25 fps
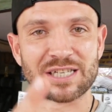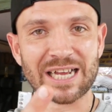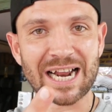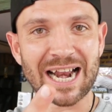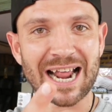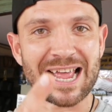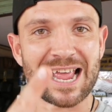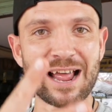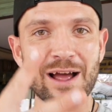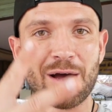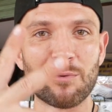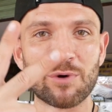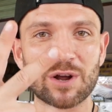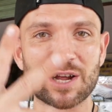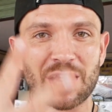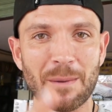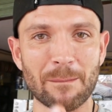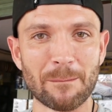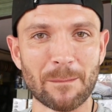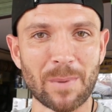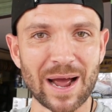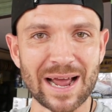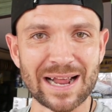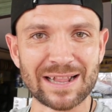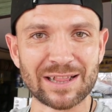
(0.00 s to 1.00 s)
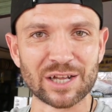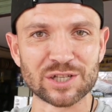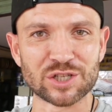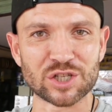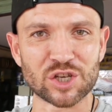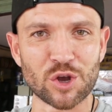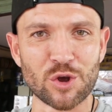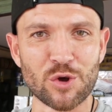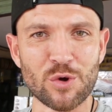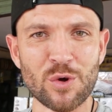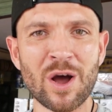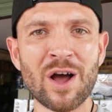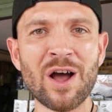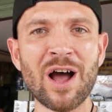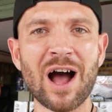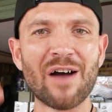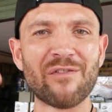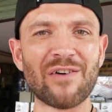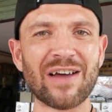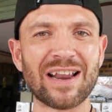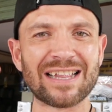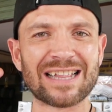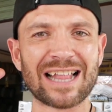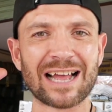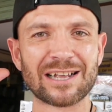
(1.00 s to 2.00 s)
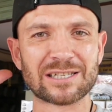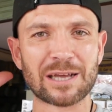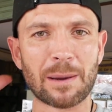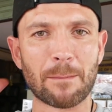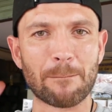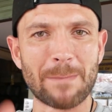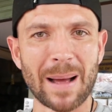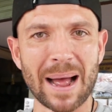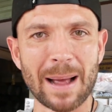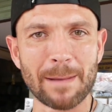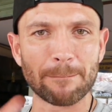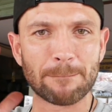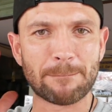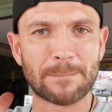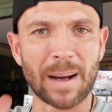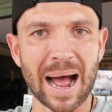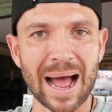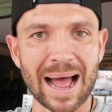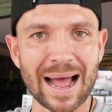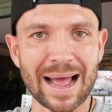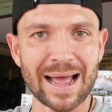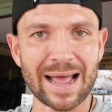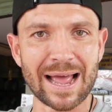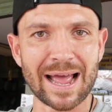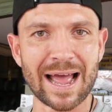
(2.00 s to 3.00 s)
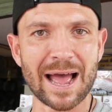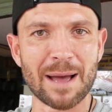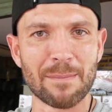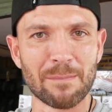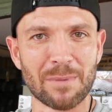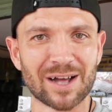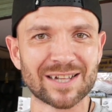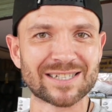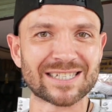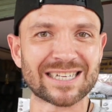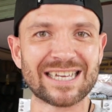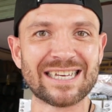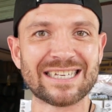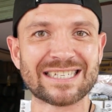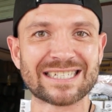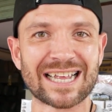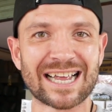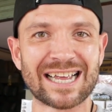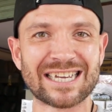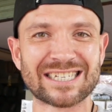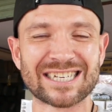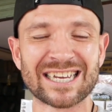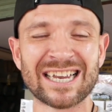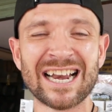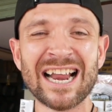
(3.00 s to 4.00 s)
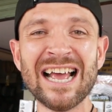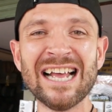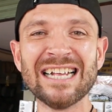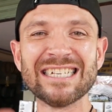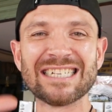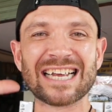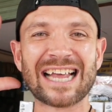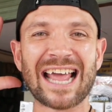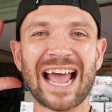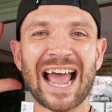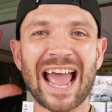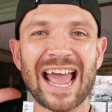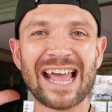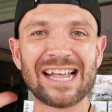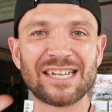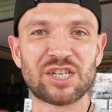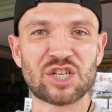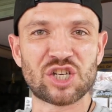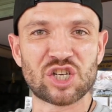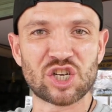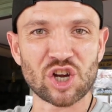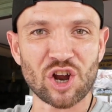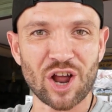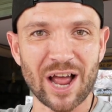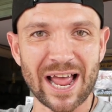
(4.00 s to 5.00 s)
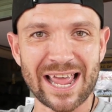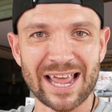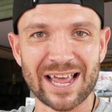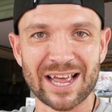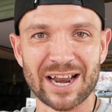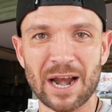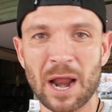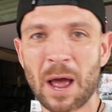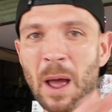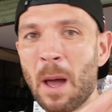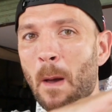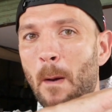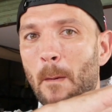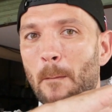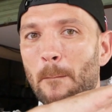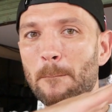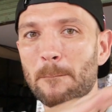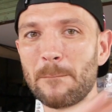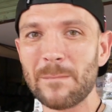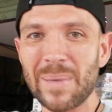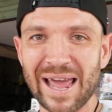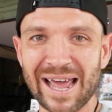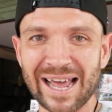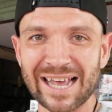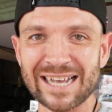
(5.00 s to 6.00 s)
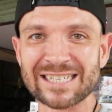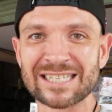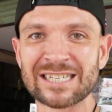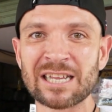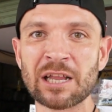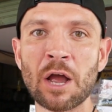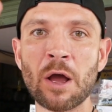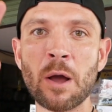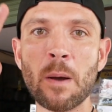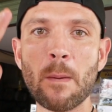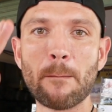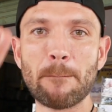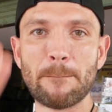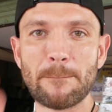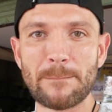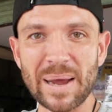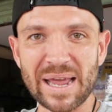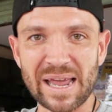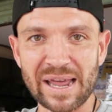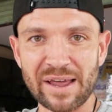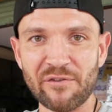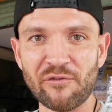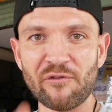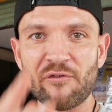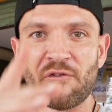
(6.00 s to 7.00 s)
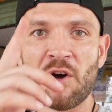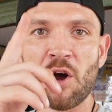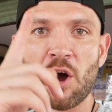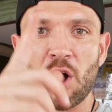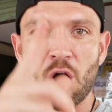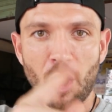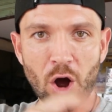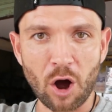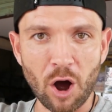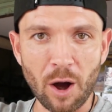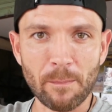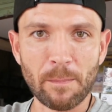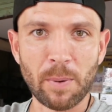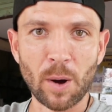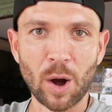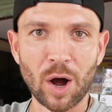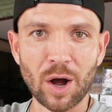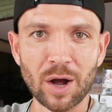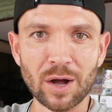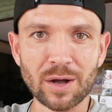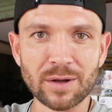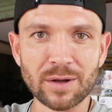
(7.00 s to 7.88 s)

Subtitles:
today I would combine the two. I've headed down to Bang Phai MRT station to get a giant mixed beef hot pot.